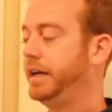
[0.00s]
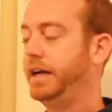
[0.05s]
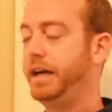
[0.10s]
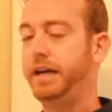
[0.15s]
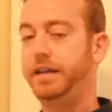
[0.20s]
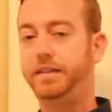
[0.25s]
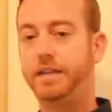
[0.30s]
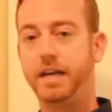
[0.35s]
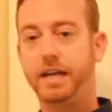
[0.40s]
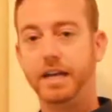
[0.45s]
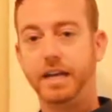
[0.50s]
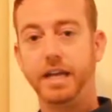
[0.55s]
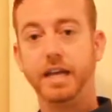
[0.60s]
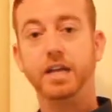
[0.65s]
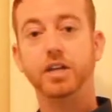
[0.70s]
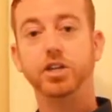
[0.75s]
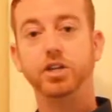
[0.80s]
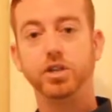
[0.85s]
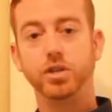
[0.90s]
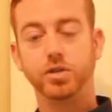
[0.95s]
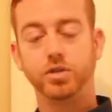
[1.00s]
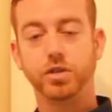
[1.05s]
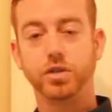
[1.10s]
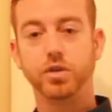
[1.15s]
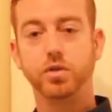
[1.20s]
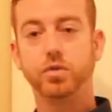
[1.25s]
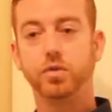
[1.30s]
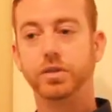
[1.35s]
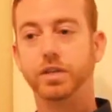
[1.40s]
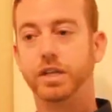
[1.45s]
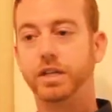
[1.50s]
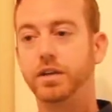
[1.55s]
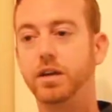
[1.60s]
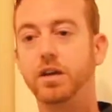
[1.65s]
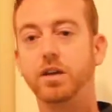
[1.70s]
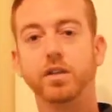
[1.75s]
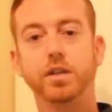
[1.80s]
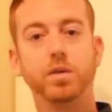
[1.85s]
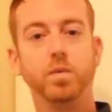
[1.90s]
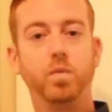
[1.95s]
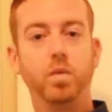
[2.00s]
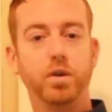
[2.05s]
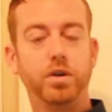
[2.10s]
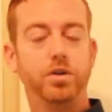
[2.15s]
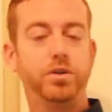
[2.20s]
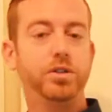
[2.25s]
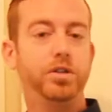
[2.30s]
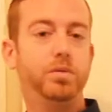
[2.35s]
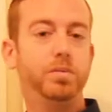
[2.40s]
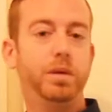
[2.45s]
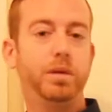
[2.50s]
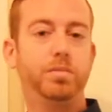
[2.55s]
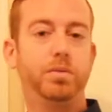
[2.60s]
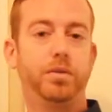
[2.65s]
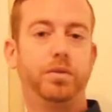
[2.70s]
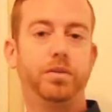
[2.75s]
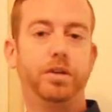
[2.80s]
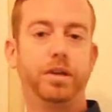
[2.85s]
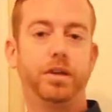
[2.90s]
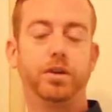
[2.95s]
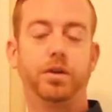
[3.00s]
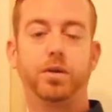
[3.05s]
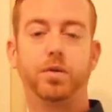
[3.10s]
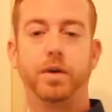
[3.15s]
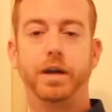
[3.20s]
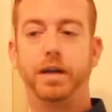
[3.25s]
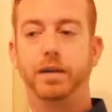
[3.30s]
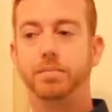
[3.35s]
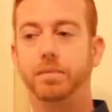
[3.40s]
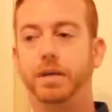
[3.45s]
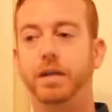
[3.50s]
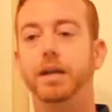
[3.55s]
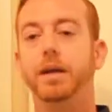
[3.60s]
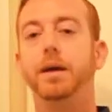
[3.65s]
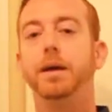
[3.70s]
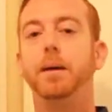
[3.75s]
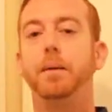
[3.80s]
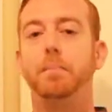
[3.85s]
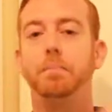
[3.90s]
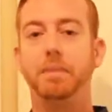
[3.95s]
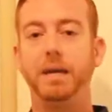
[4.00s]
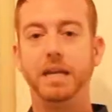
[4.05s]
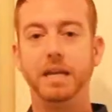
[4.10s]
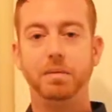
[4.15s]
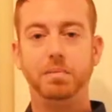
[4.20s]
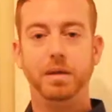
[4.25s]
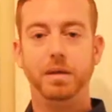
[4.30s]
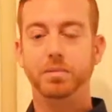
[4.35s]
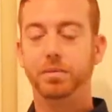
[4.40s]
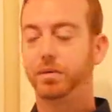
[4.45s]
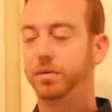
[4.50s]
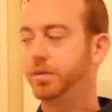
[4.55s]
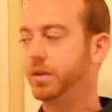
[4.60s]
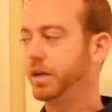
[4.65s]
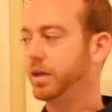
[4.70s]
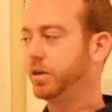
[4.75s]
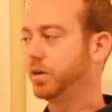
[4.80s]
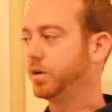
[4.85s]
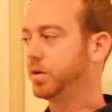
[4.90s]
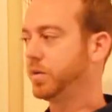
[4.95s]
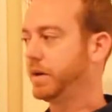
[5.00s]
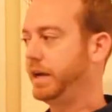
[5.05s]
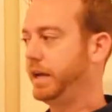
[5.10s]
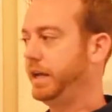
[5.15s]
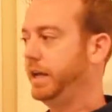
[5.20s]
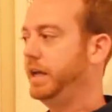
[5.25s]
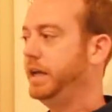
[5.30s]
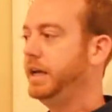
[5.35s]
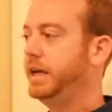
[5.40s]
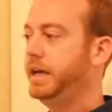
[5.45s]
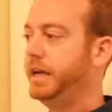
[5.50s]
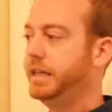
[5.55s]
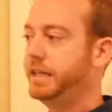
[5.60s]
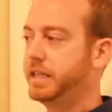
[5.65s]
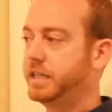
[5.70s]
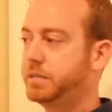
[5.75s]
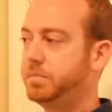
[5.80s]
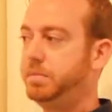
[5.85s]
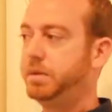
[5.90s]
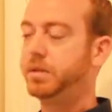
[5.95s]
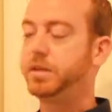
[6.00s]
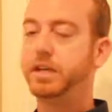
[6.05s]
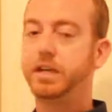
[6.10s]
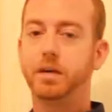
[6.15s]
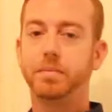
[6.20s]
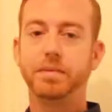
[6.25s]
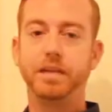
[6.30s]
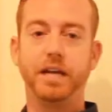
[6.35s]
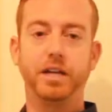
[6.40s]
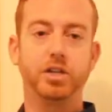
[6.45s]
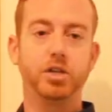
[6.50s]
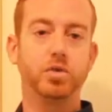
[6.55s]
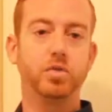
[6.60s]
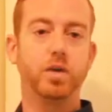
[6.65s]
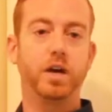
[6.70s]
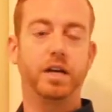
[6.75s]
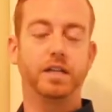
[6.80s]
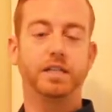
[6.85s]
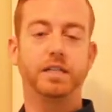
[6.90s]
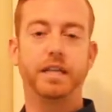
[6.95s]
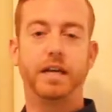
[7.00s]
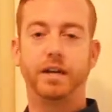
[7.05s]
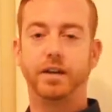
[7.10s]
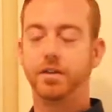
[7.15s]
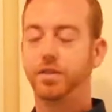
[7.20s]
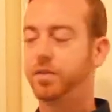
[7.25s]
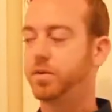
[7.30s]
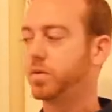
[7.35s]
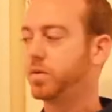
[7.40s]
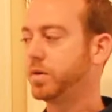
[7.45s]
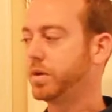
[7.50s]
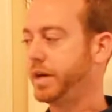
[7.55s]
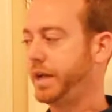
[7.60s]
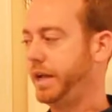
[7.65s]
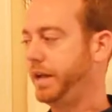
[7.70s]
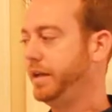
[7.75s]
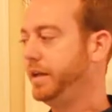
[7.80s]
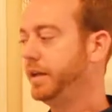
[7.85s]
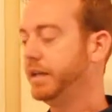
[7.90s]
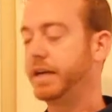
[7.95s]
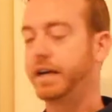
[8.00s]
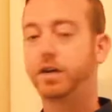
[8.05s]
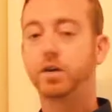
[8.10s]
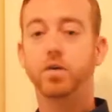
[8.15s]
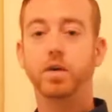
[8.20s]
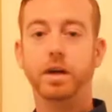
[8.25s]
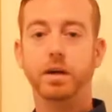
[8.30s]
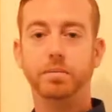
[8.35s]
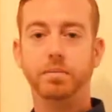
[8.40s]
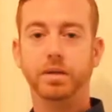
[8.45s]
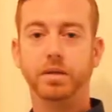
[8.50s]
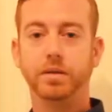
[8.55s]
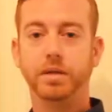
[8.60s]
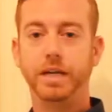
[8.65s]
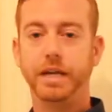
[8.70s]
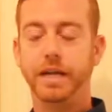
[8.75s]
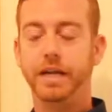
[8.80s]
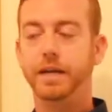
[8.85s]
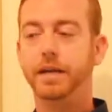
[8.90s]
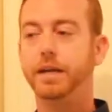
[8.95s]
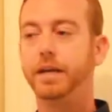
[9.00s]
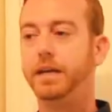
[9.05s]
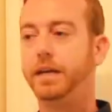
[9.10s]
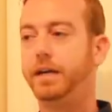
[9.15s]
And that again shows Google that not only 1 or 2 people think you're great, but many people think you're great. And that's building up that trust, that authority, that credibility.